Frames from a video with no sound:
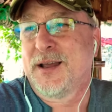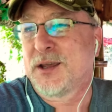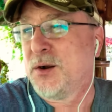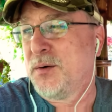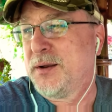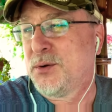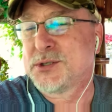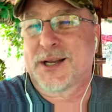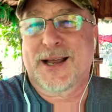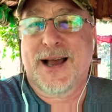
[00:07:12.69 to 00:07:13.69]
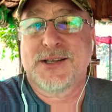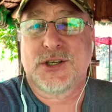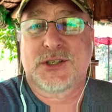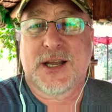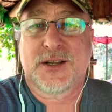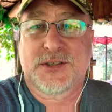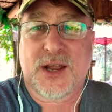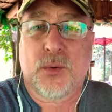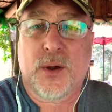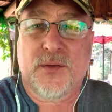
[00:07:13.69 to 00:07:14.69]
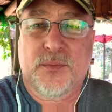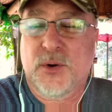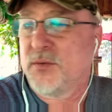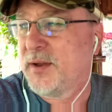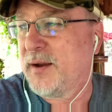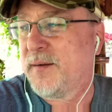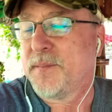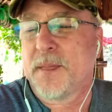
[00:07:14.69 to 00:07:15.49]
You know, and those are the guys you tend to stay away from over here.